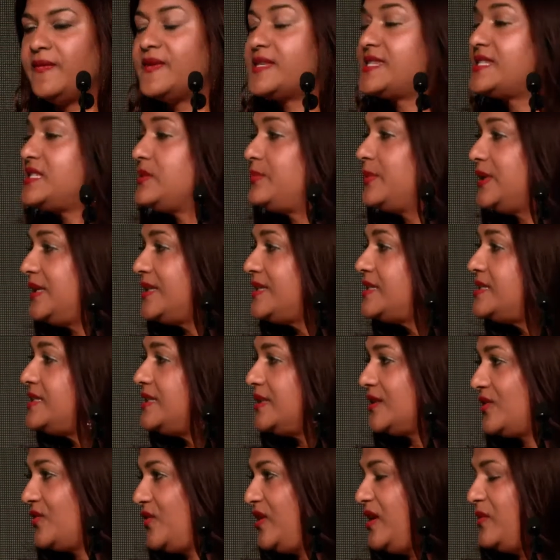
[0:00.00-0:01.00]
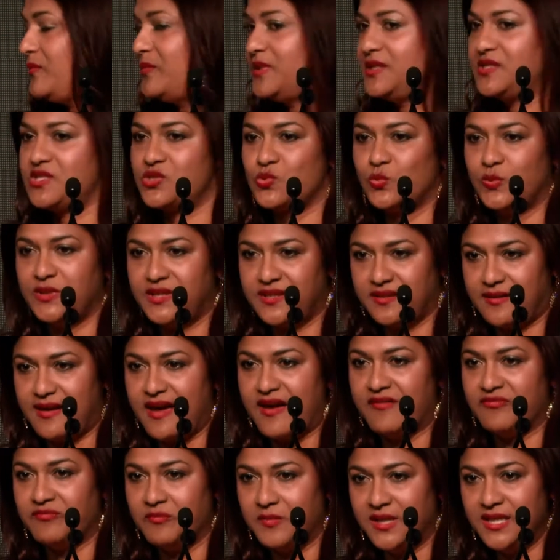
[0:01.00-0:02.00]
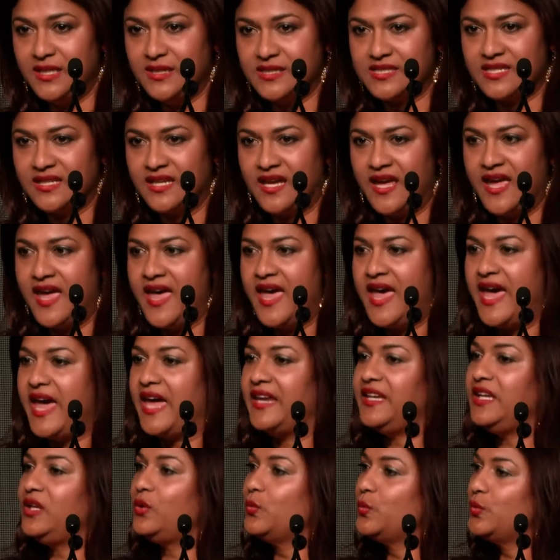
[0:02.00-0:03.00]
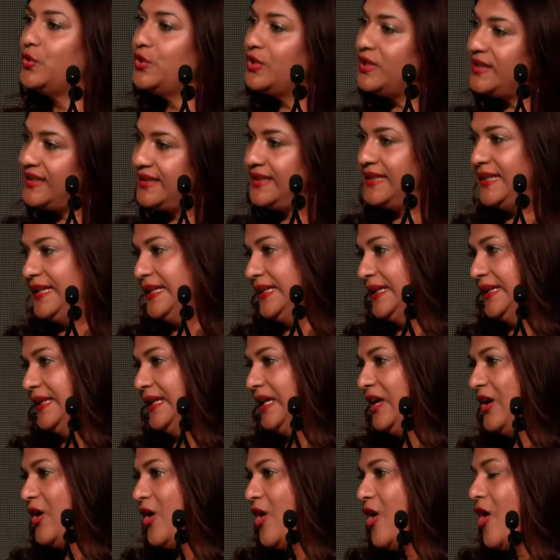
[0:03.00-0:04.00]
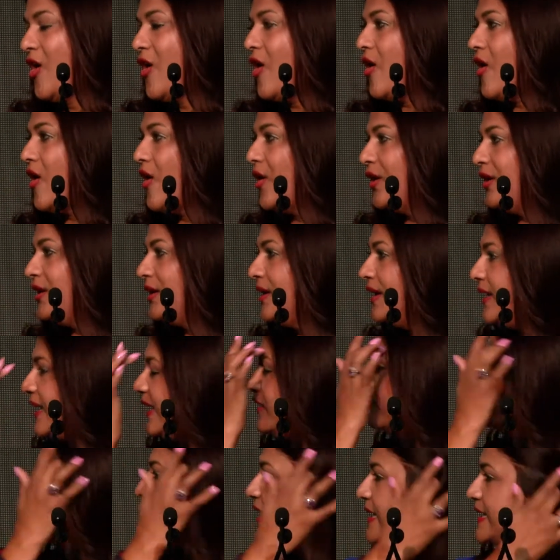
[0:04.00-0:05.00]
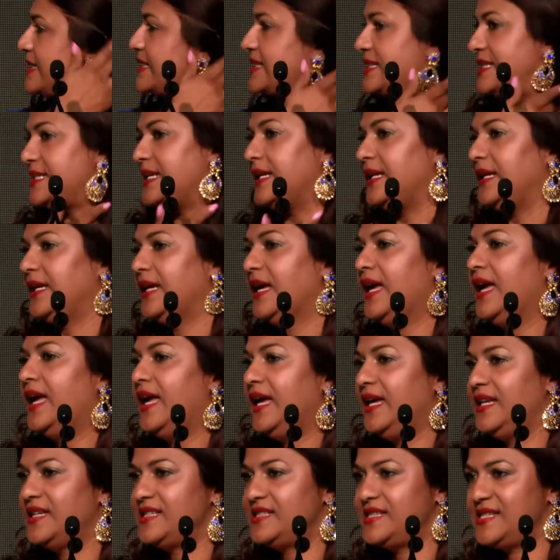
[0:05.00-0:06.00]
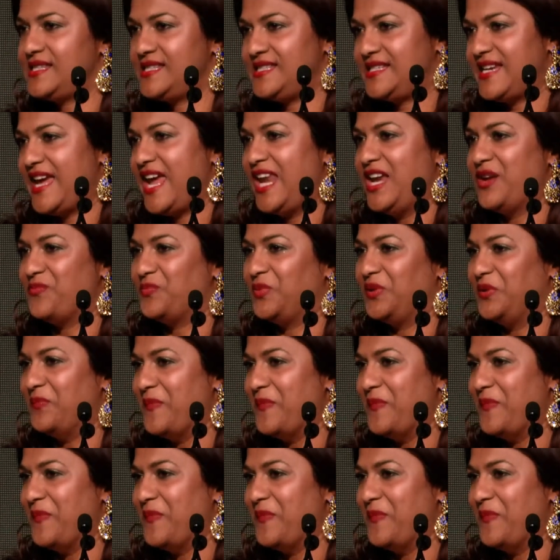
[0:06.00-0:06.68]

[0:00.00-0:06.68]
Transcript: the stability agreements with government and in working on investing in a sustainable